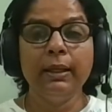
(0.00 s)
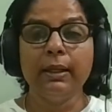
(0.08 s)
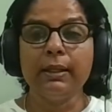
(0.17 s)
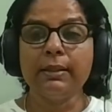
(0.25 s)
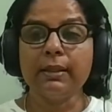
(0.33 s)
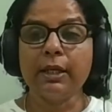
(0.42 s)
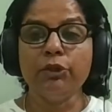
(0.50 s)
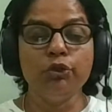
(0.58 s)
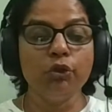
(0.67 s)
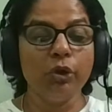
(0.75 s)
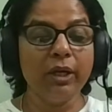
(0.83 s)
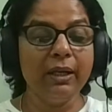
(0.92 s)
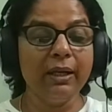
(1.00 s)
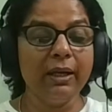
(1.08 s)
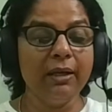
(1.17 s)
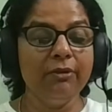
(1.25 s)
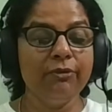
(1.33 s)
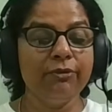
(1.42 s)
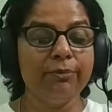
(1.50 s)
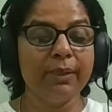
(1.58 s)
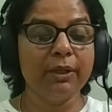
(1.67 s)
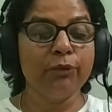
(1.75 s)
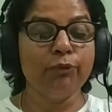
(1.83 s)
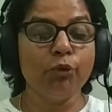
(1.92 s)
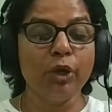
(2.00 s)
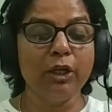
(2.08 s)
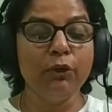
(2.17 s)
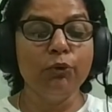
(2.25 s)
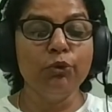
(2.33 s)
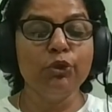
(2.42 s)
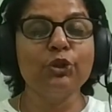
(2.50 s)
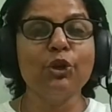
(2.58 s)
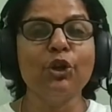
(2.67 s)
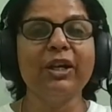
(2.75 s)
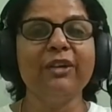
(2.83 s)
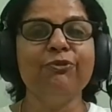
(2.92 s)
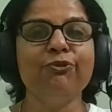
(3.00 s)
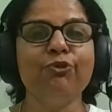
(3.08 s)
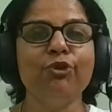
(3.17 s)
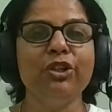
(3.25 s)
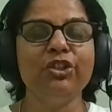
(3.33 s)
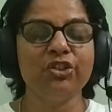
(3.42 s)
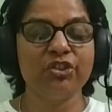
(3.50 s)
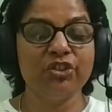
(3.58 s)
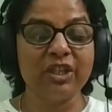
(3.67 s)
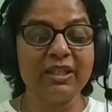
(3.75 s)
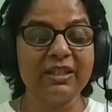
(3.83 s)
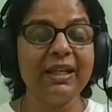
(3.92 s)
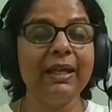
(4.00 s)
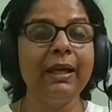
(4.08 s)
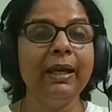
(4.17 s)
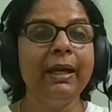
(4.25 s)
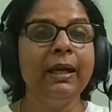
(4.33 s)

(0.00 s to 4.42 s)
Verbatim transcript: is enjoy life but avoid loose talk and foolish jesting